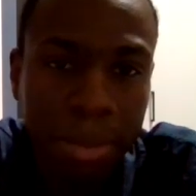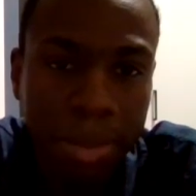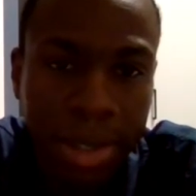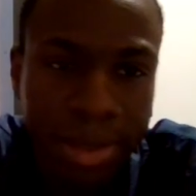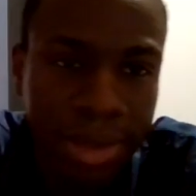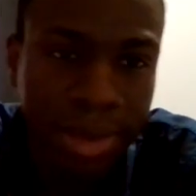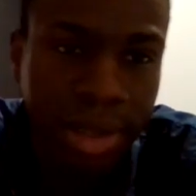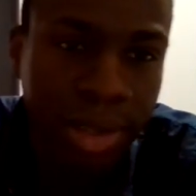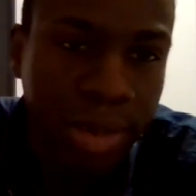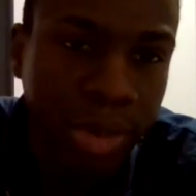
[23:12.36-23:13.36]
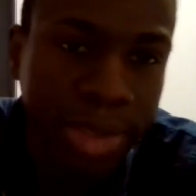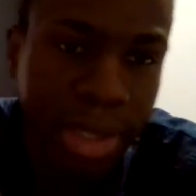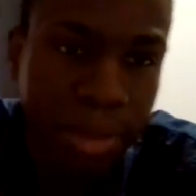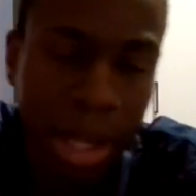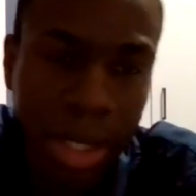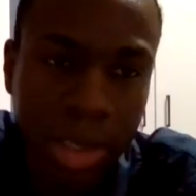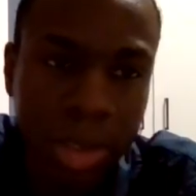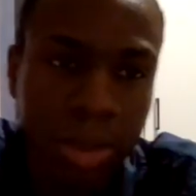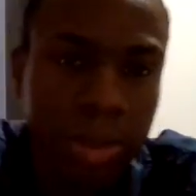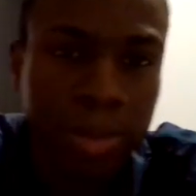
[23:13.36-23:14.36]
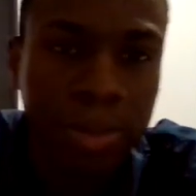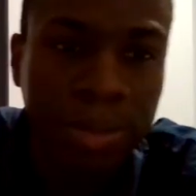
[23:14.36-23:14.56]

Hamas is not a reasonable actor.